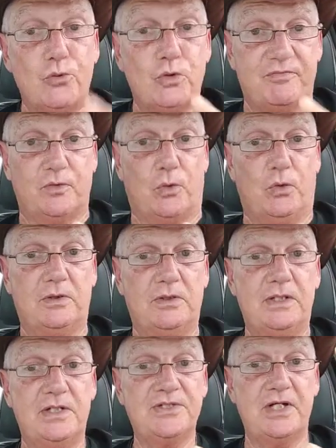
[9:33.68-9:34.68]
of law.
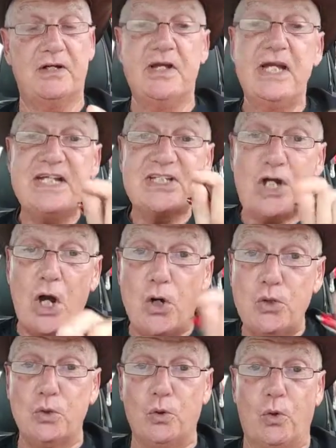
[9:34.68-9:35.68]
So it's
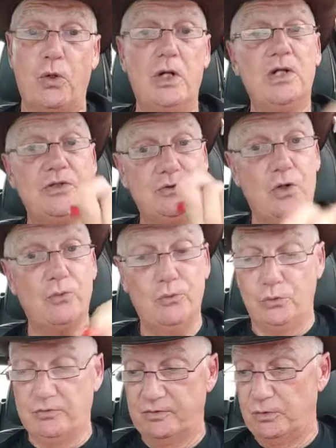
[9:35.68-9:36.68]
code law, not
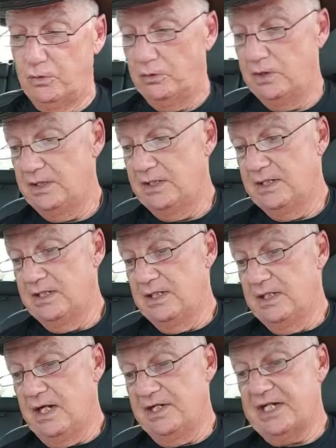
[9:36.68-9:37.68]
rule of law.
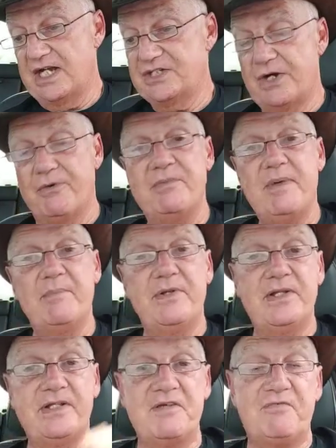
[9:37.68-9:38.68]
Okay, so remember
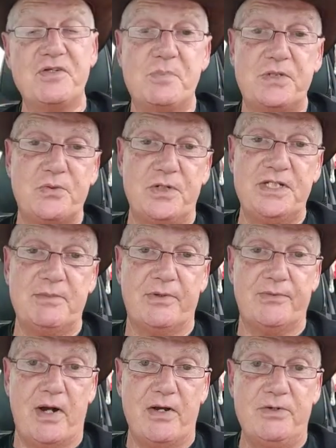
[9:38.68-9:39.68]
the difference between the
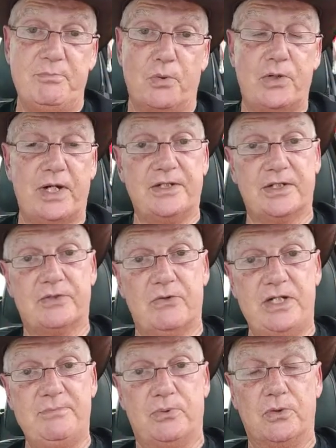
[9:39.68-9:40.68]
Maroon Book and the
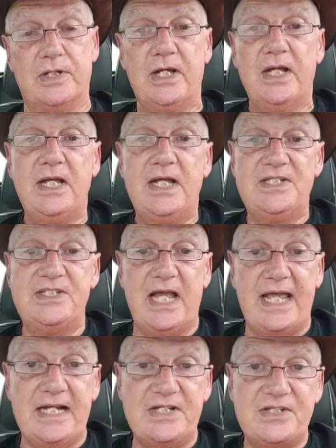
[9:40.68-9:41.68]
Green Book is the
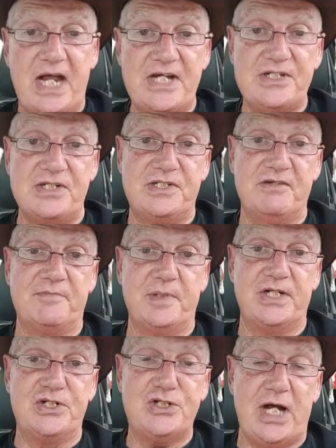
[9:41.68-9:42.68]
annotations have
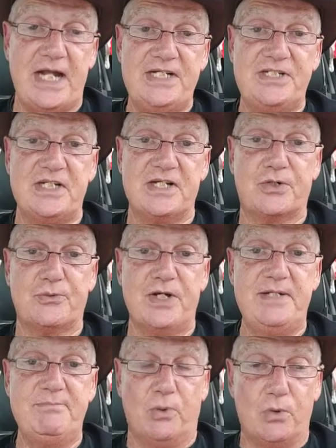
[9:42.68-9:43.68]
been changed in the
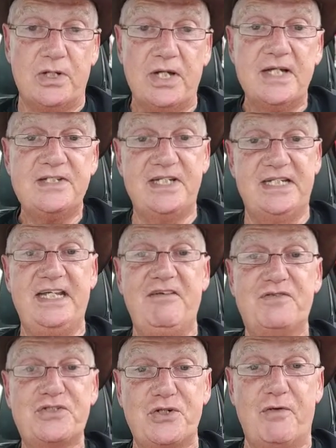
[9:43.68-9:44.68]
Green Book to
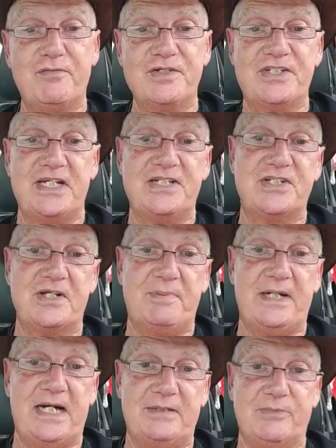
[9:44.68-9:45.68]
give sovereignty to the
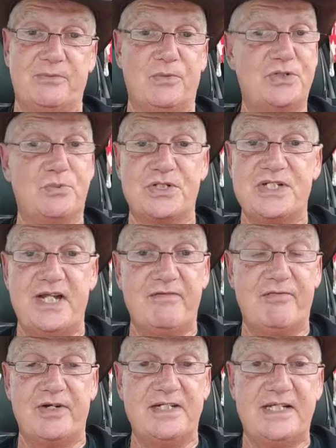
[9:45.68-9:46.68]
Parliament, which was
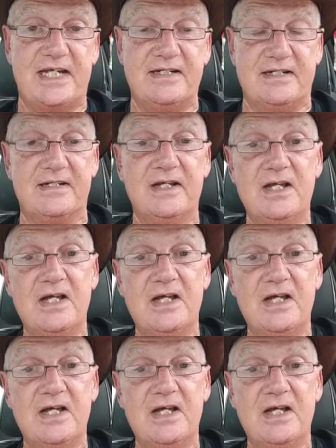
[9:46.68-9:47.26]
never intended